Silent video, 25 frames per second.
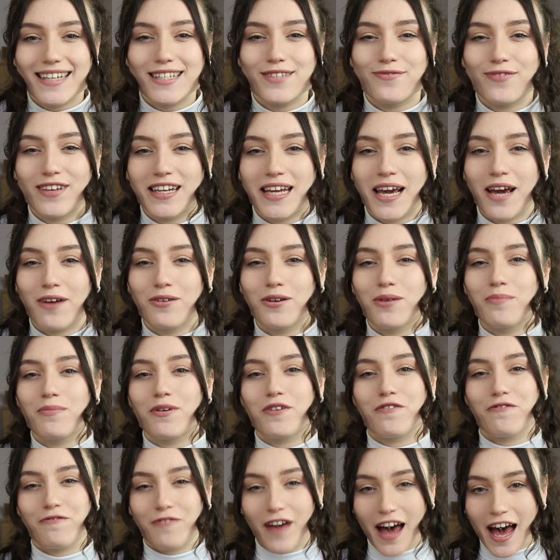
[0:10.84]
is video
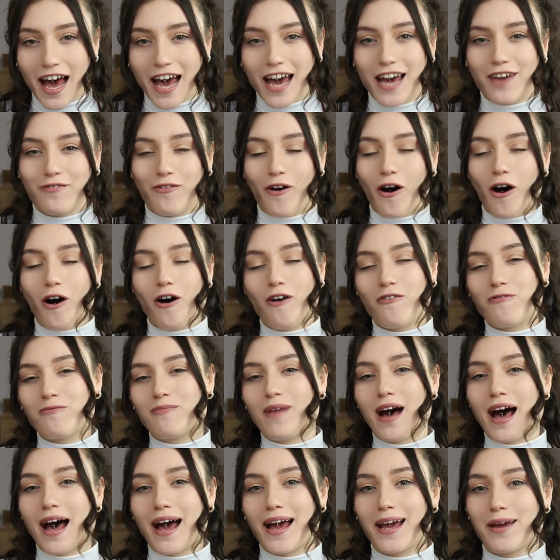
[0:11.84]
number 5 of
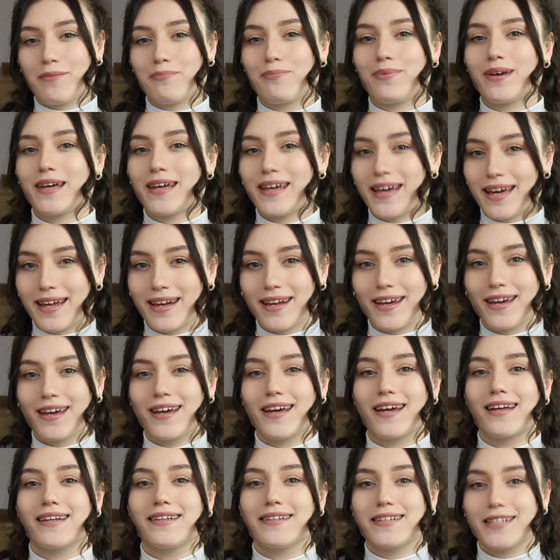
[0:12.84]
my
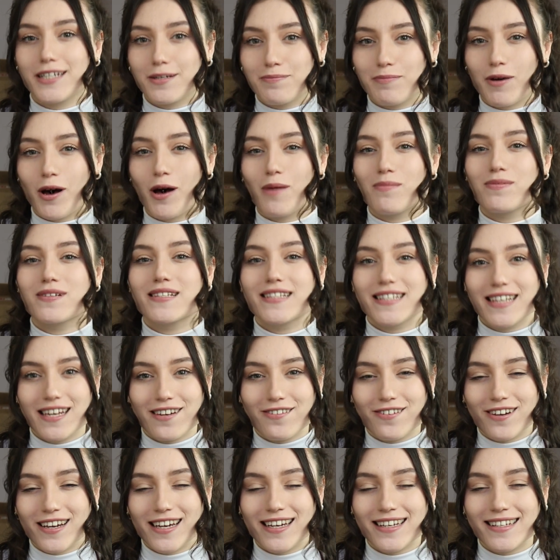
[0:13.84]
beginner Depop
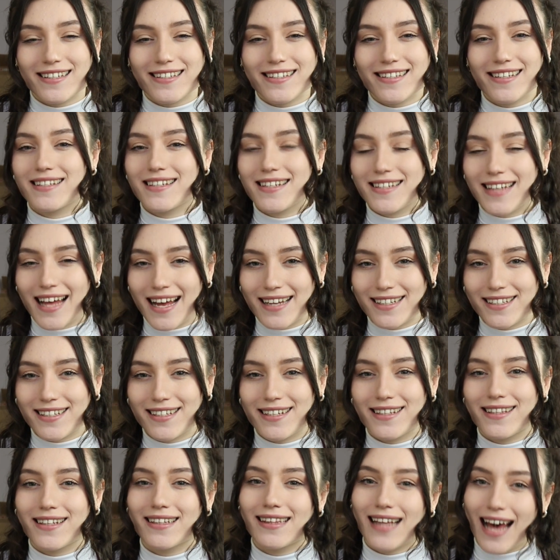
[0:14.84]
series. This is
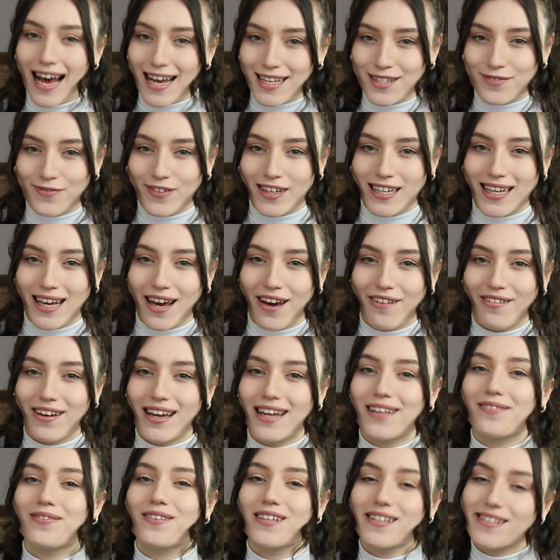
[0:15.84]
actually the last video
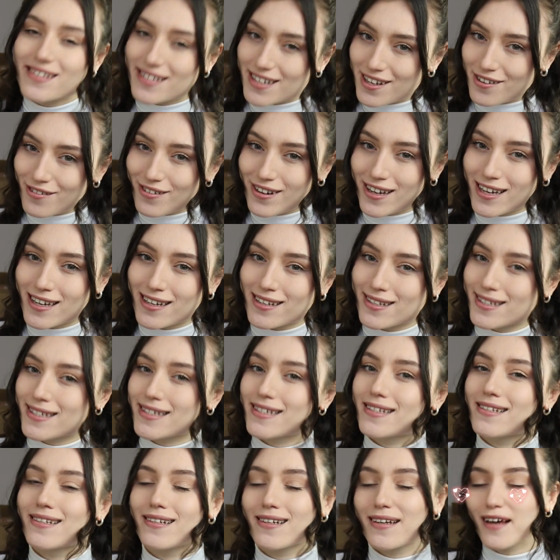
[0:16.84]
in the
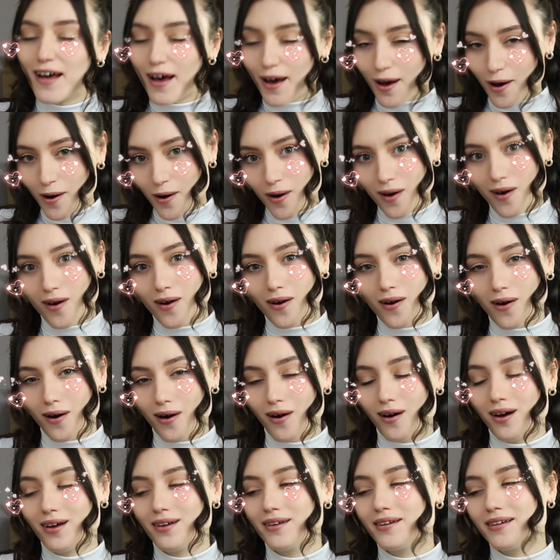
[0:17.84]
series.
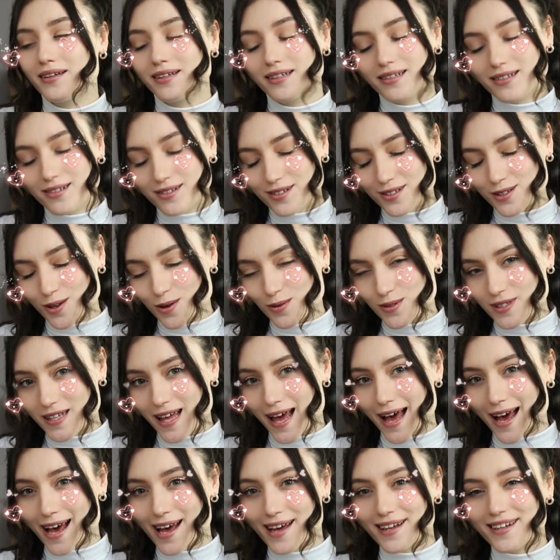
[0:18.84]
Aww, so
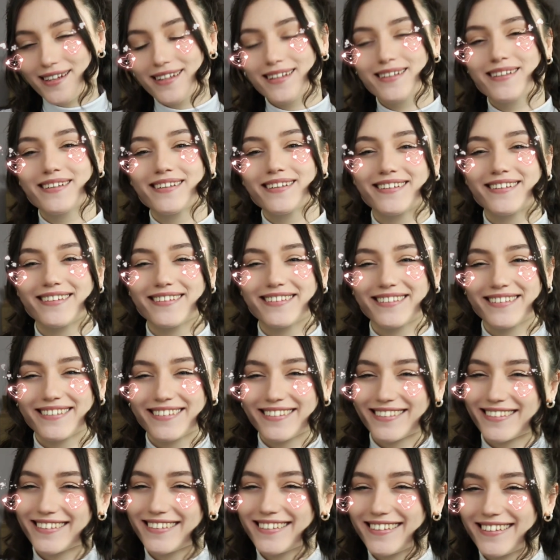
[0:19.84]
sad.
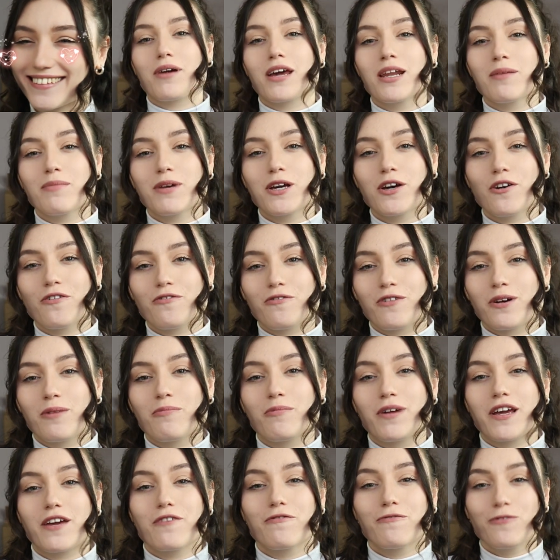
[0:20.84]
I'm going to be covering
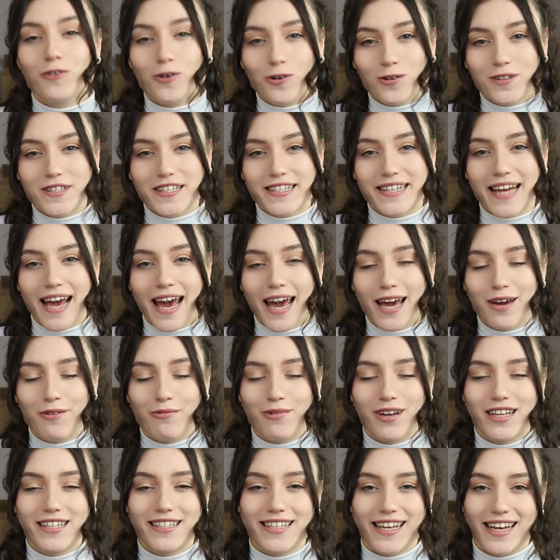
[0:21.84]
week 4 today,
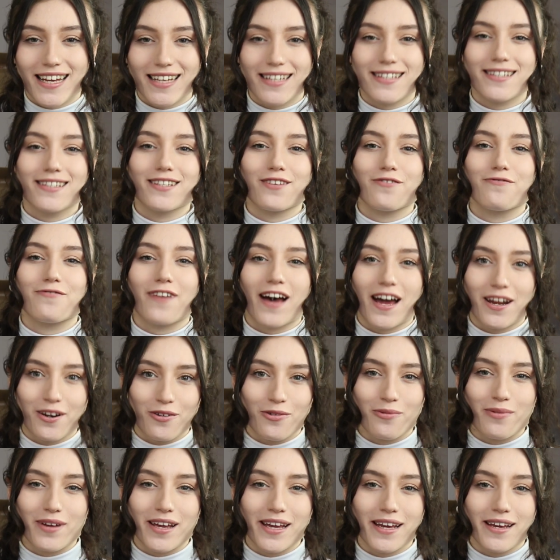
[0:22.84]
which is the
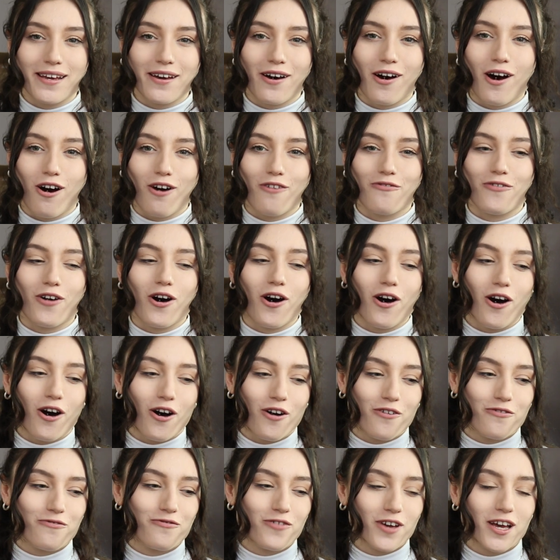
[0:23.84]
final week of
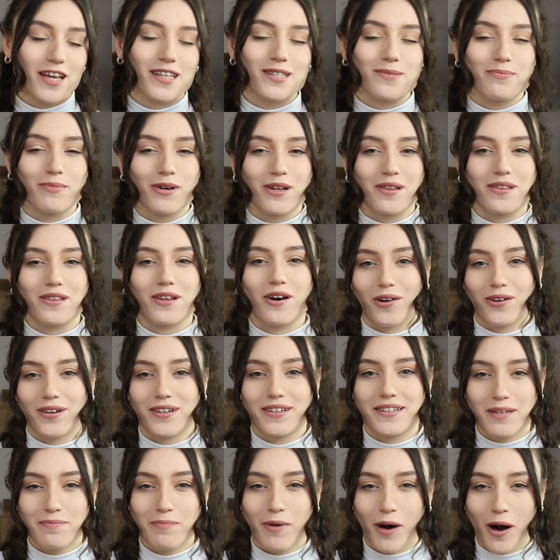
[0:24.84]
our first month on
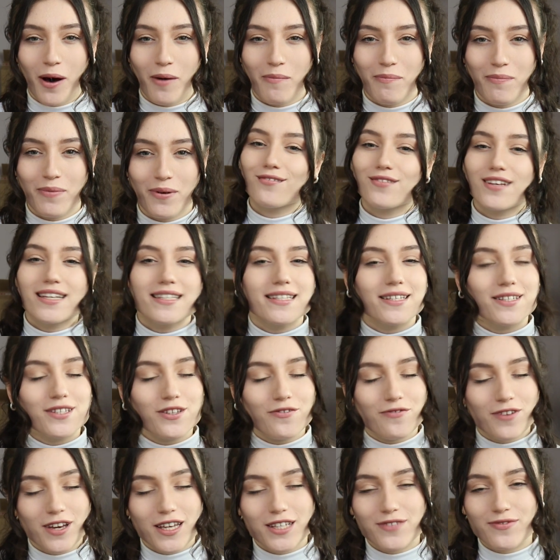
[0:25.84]
Depop. If this is
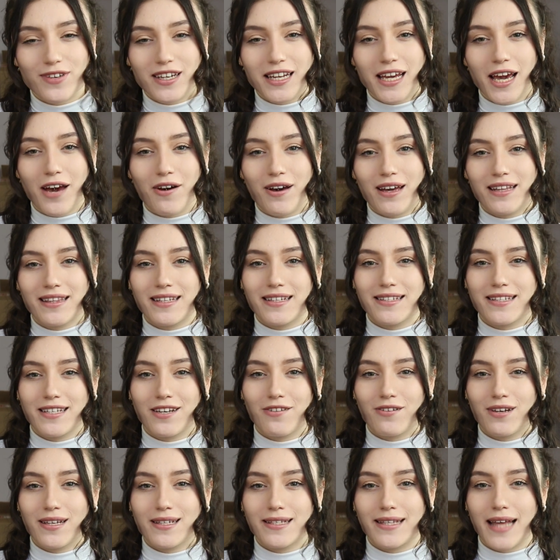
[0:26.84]
the first video in the
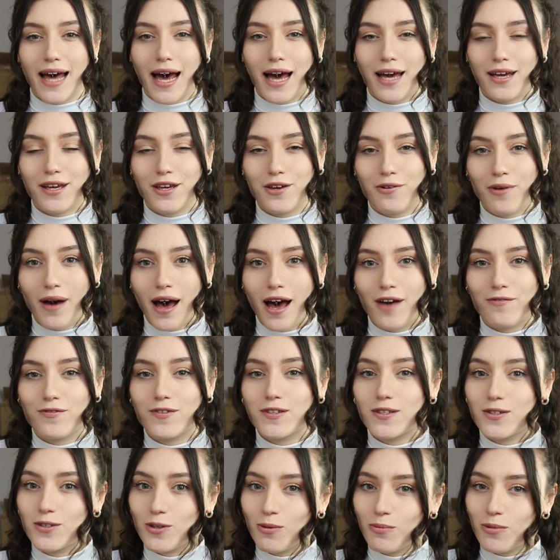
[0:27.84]
series that you have
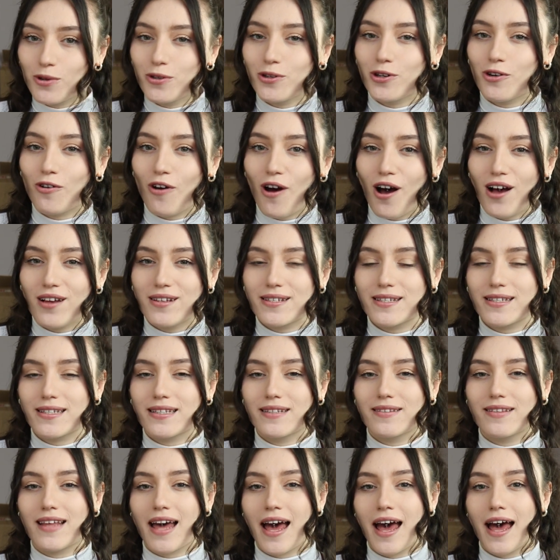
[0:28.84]
stumbled across,
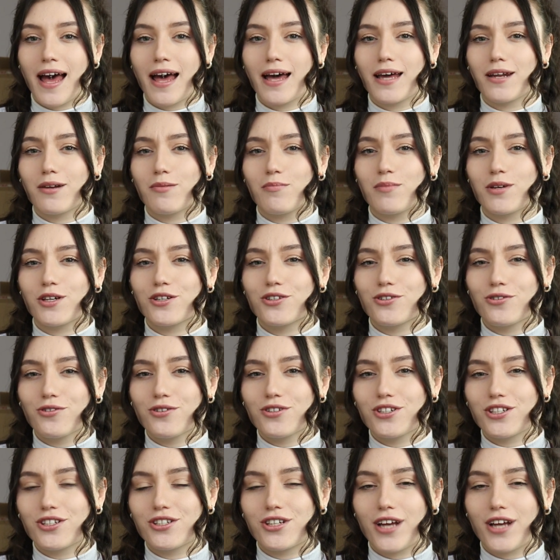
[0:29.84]
then be sure to